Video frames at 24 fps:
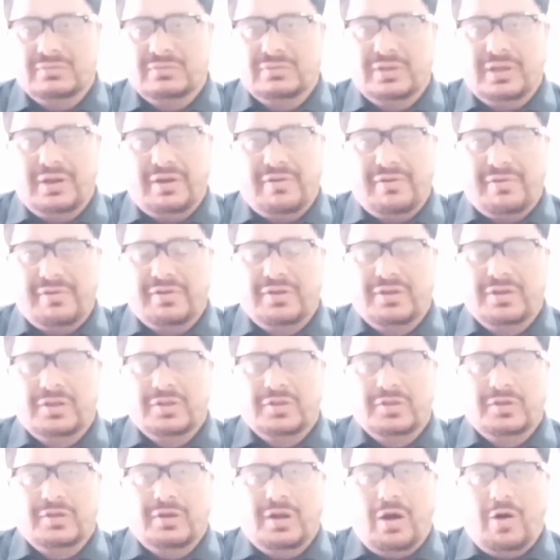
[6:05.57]
they are
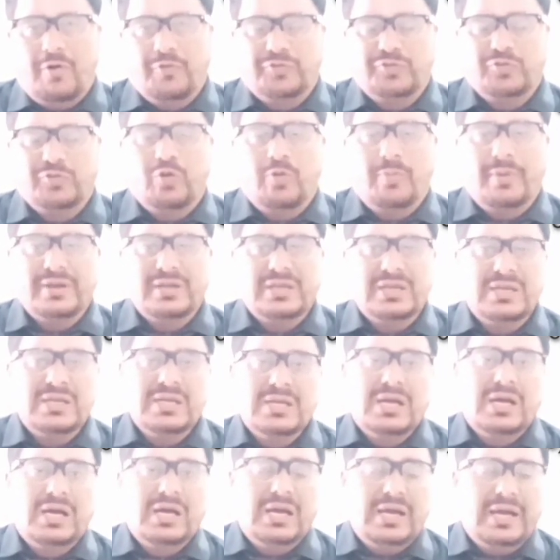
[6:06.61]
of so many
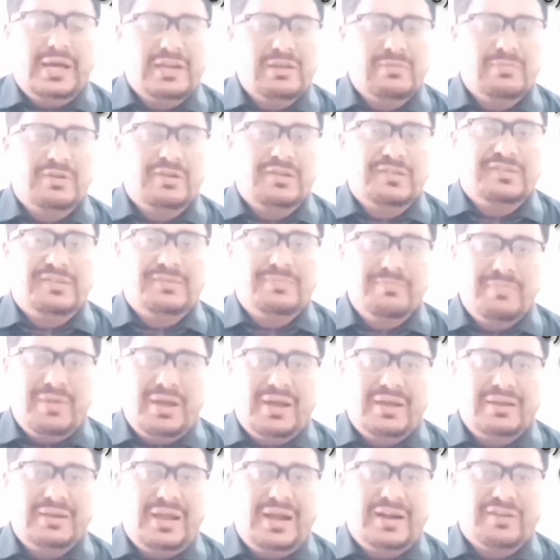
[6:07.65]
animals,
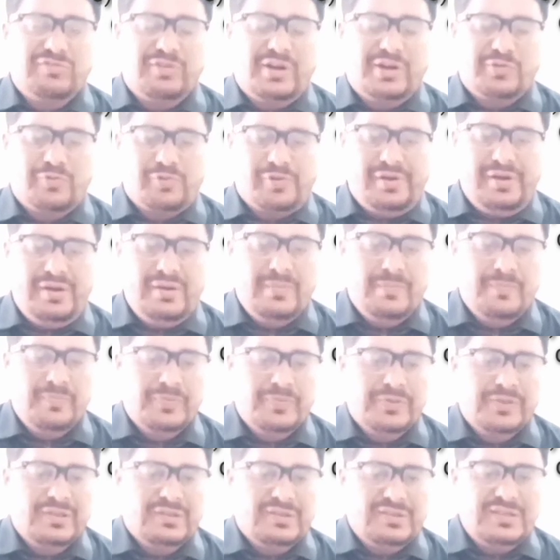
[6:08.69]
man, etc.
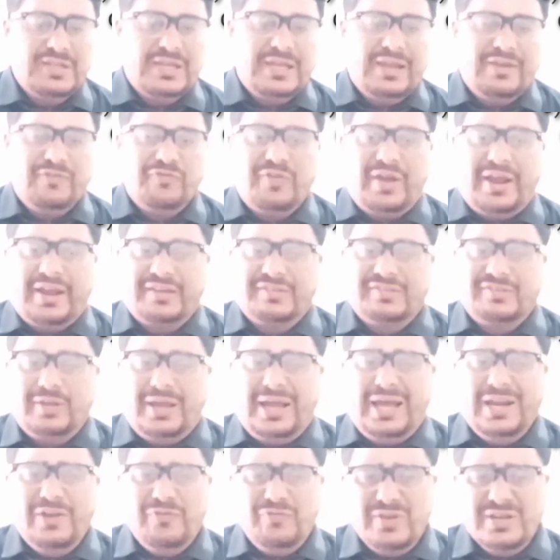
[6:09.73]
Snake, fangs. So
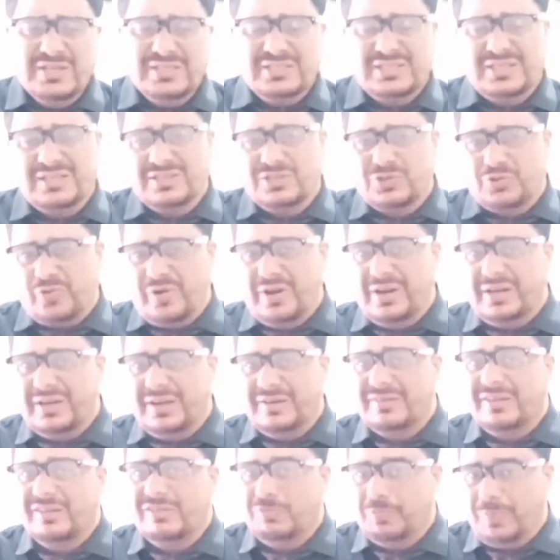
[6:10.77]
elephant, trunk,
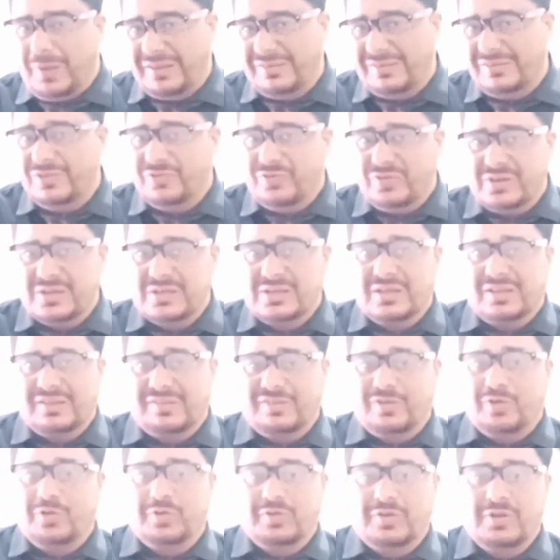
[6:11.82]
it's a specific.
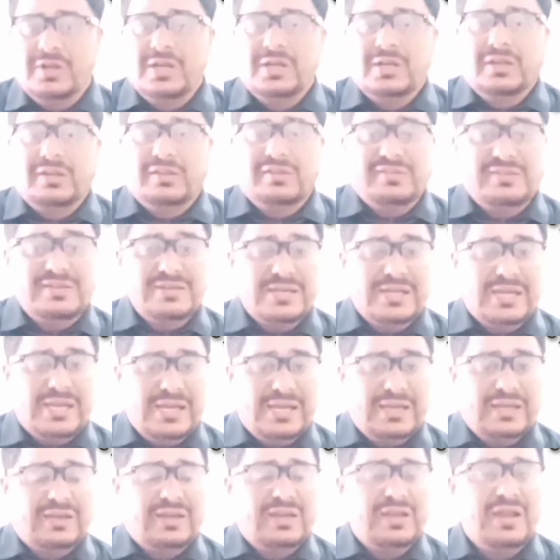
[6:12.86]
So
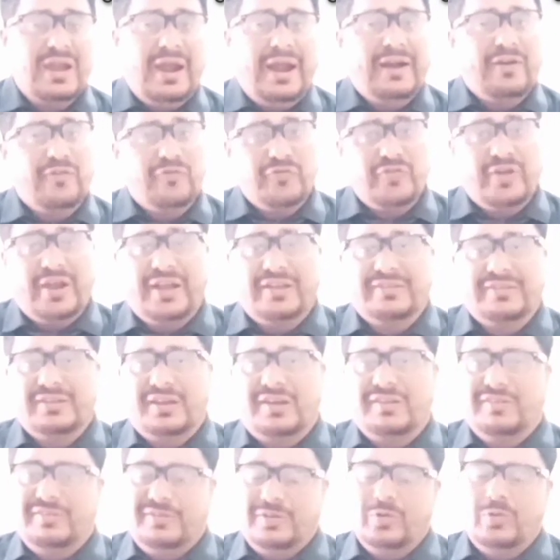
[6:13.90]
snake and fangs
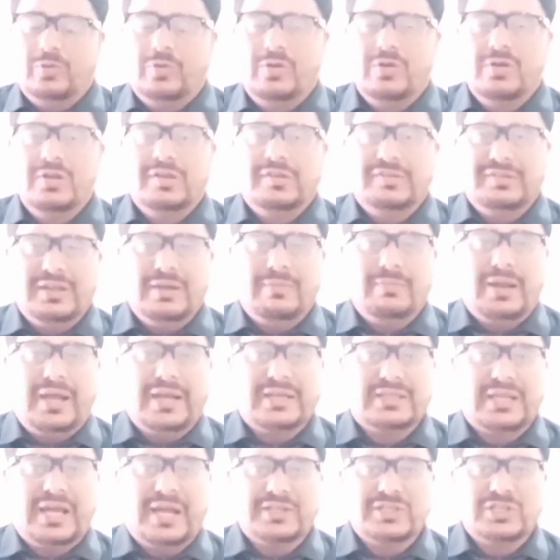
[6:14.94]
also same
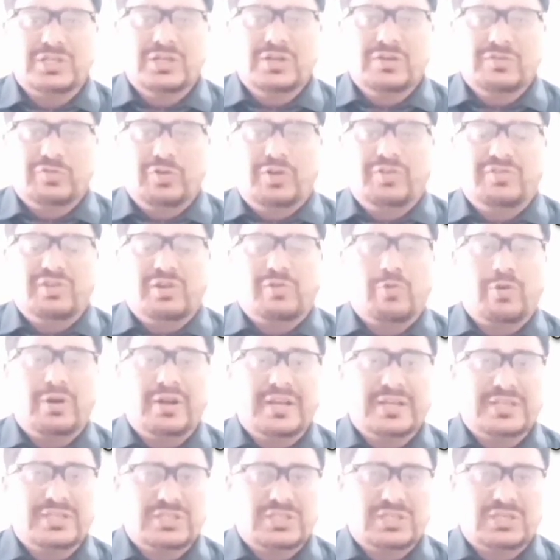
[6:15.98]
like that. So it's a
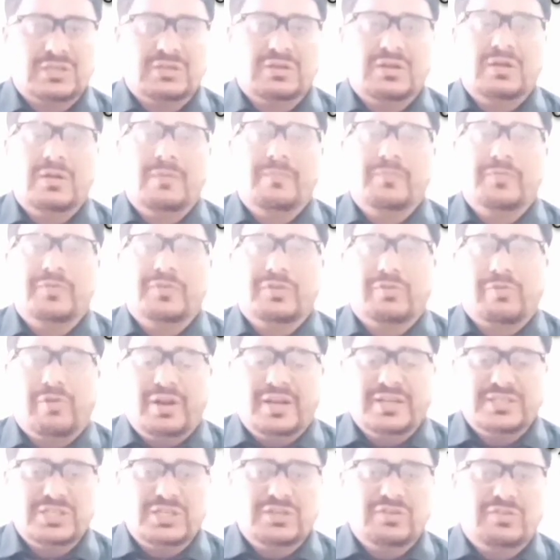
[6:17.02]

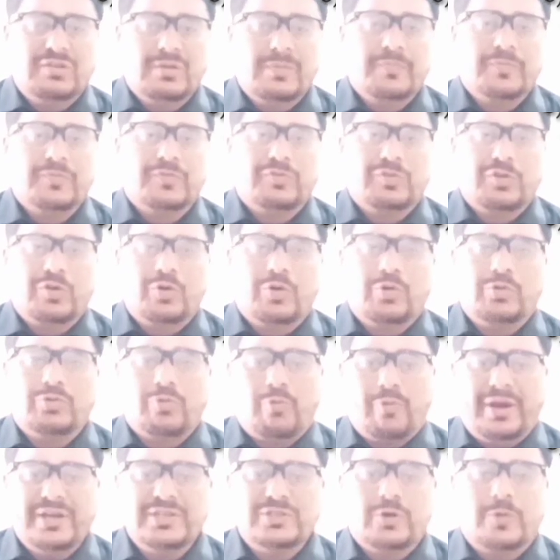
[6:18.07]
related. So the
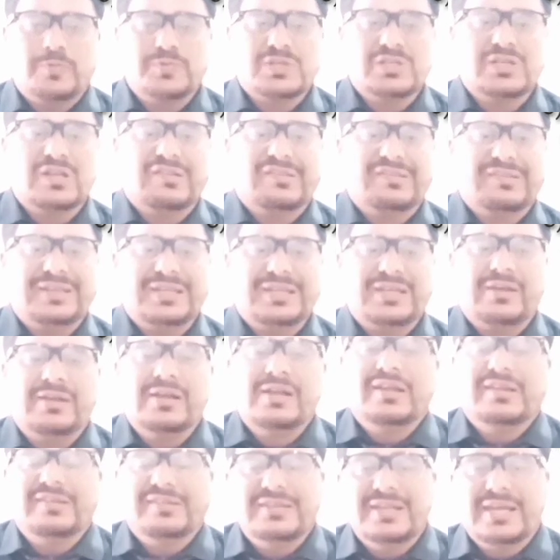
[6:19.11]
right option is C,
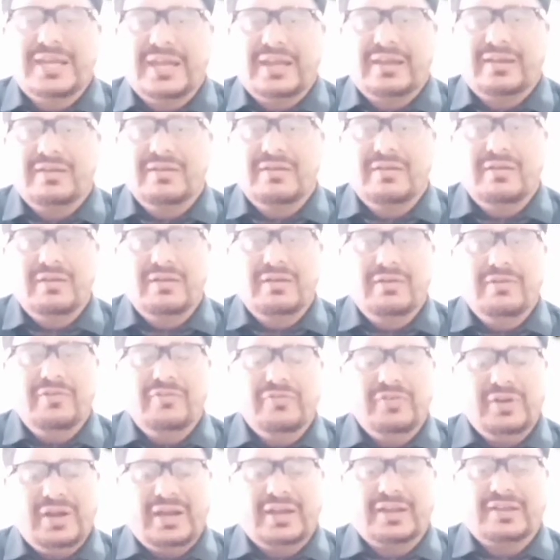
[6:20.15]
snake,
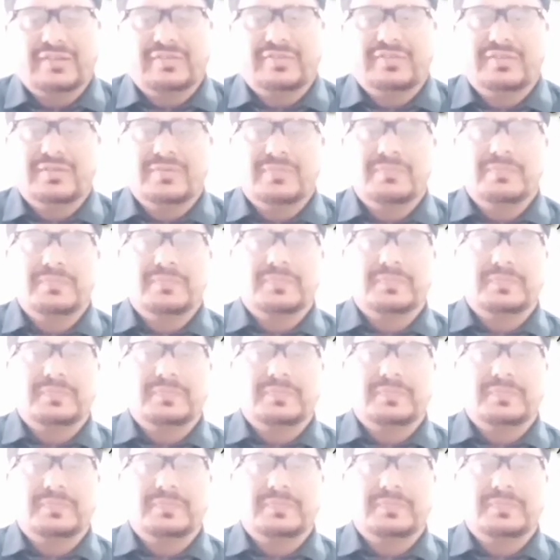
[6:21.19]
fangs.